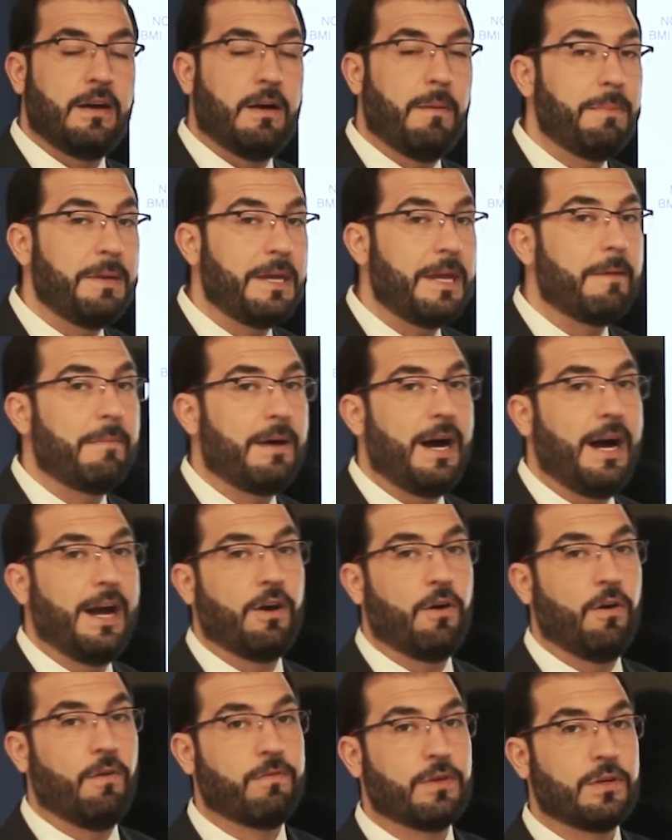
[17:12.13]
a
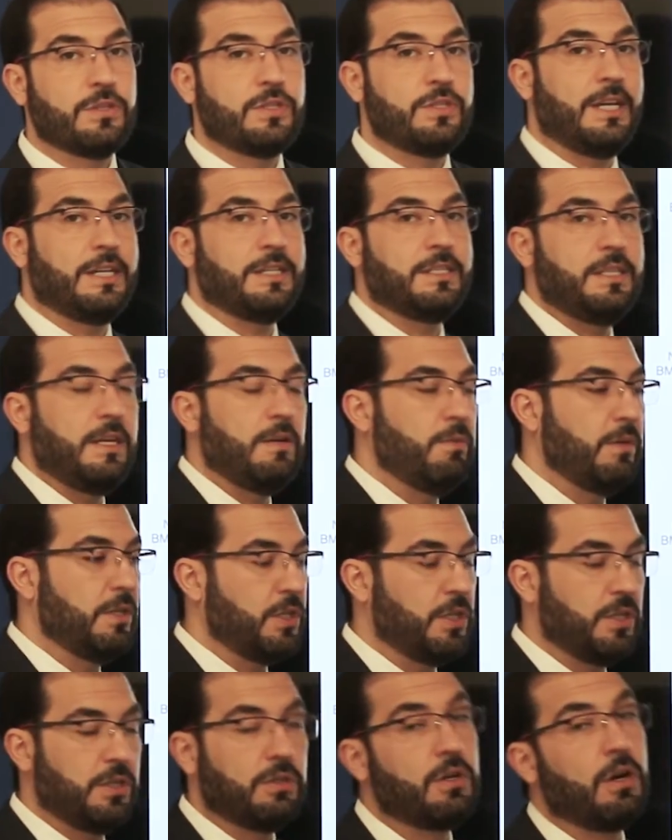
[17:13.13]
BMI over 60,
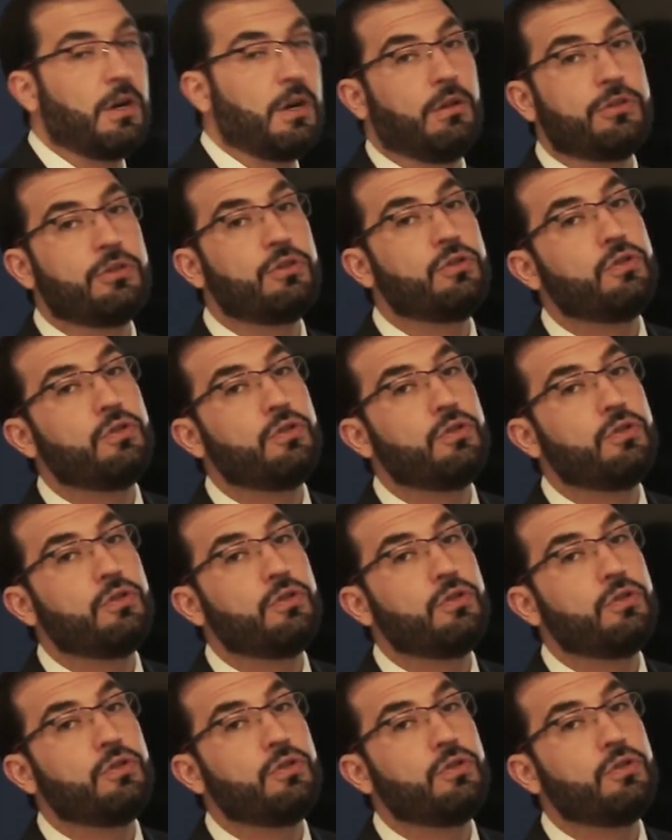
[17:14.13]
which is called